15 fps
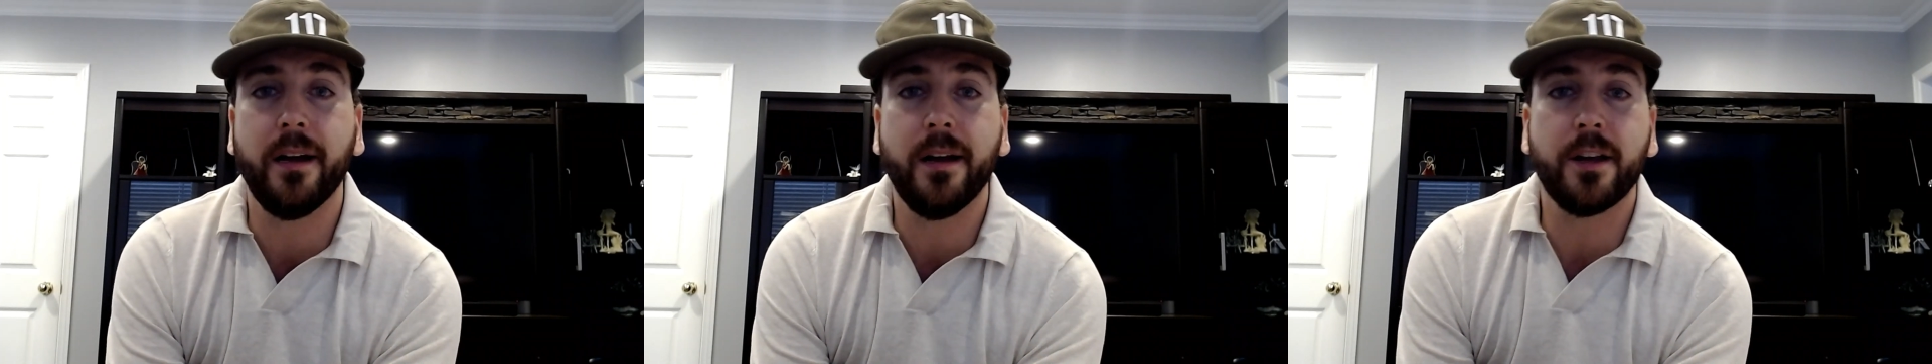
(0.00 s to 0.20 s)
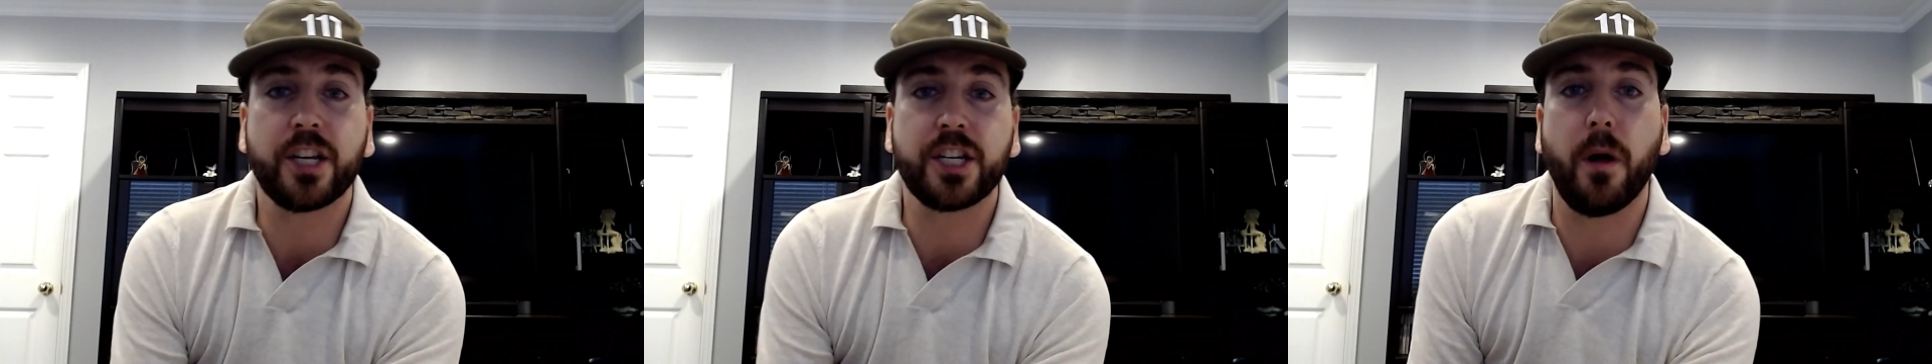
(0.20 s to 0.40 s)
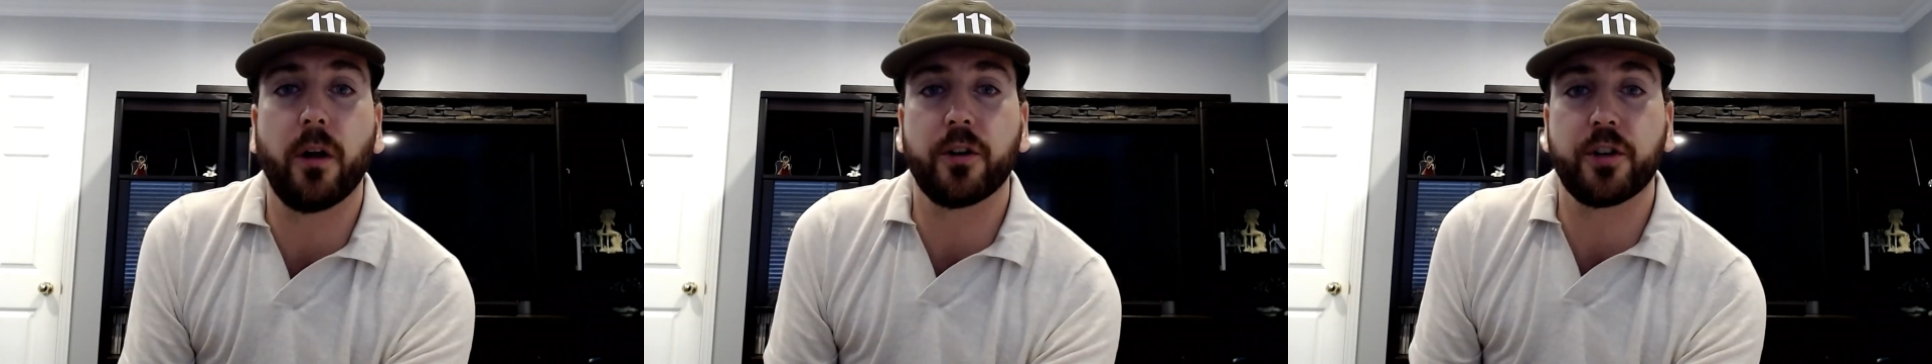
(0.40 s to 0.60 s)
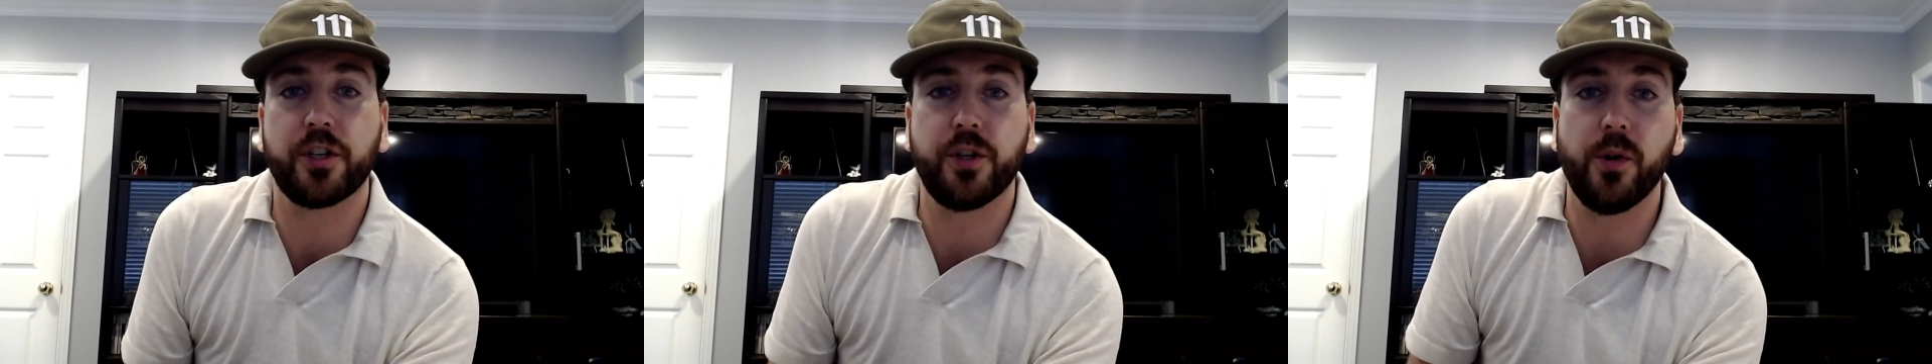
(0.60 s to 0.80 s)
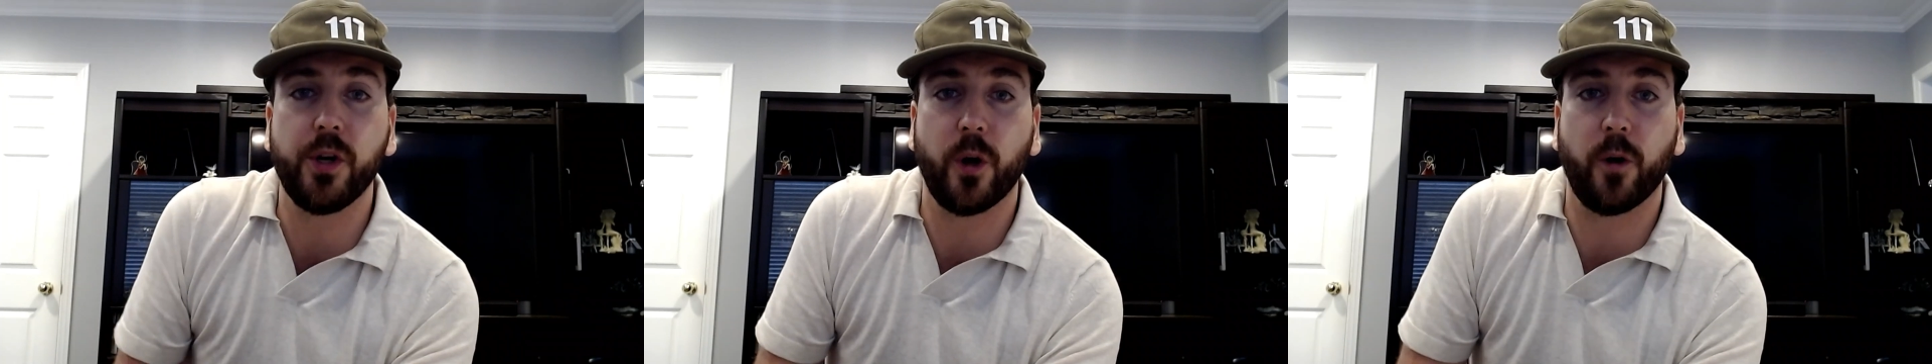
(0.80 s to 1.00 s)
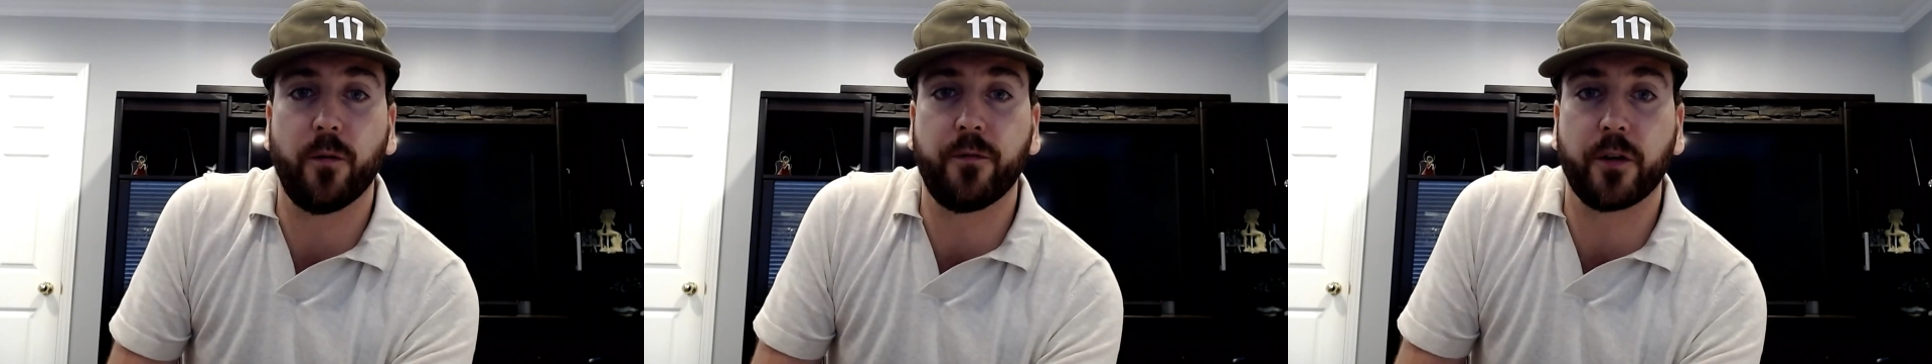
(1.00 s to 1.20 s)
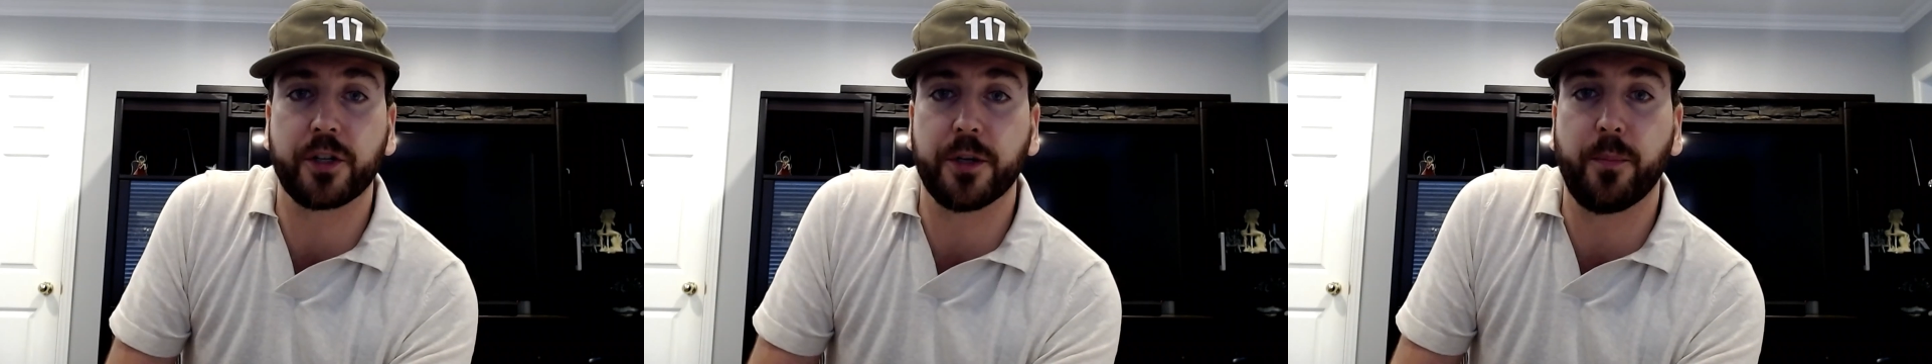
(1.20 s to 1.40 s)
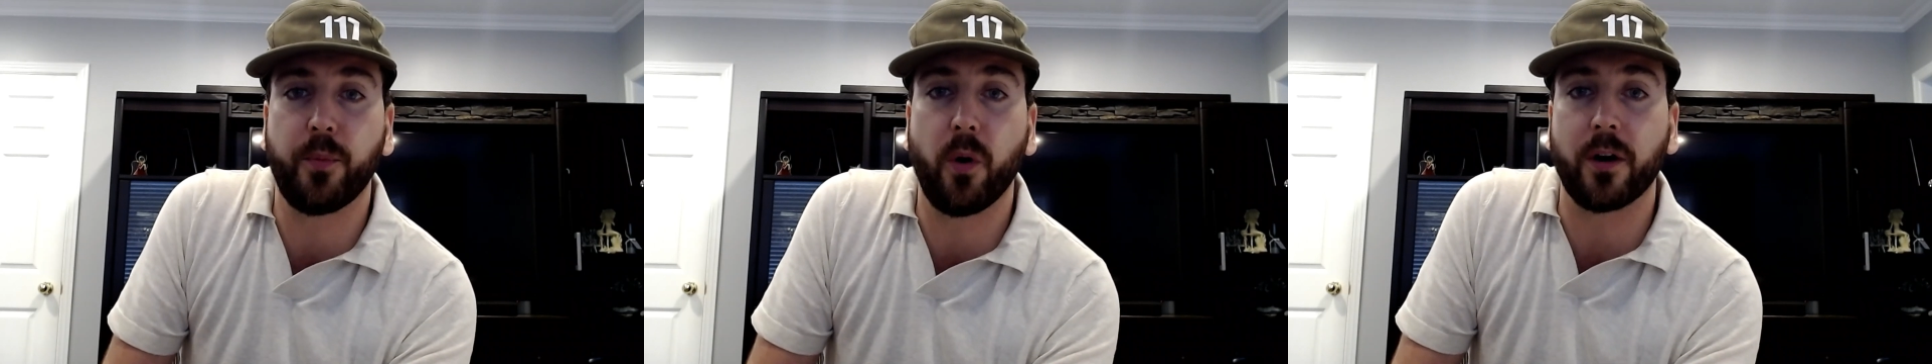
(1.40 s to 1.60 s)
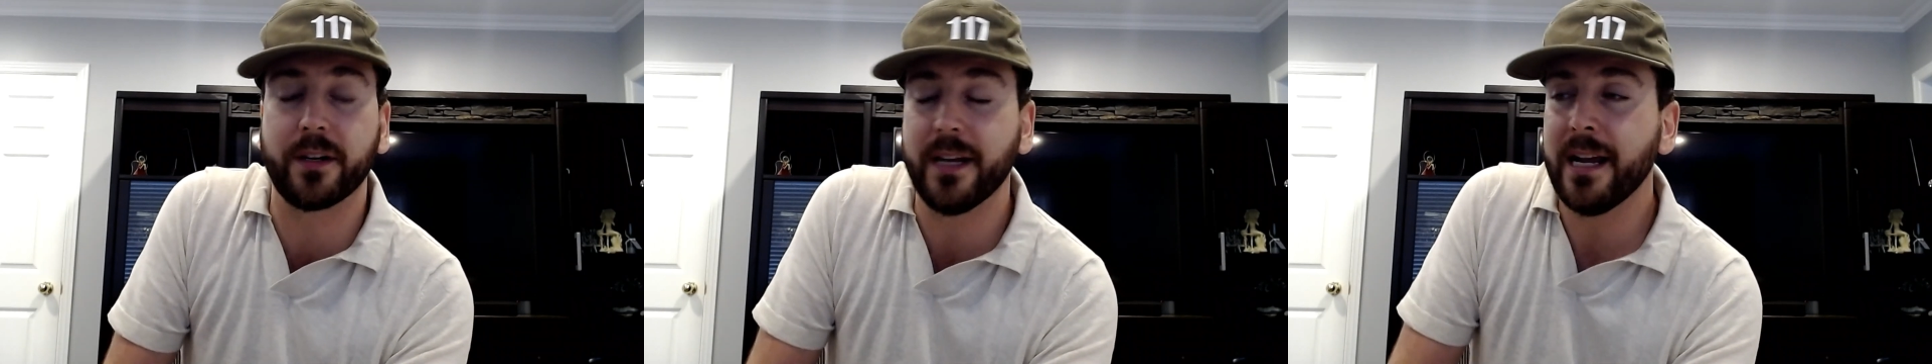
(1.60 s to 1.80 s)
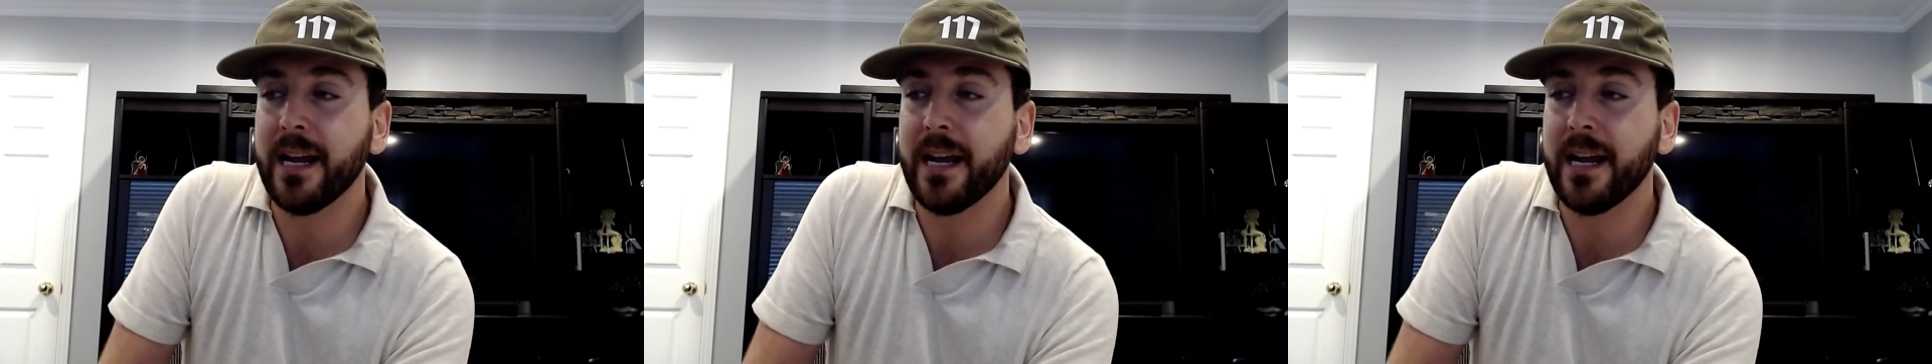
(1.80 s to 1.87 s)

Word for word: smaller studio for support.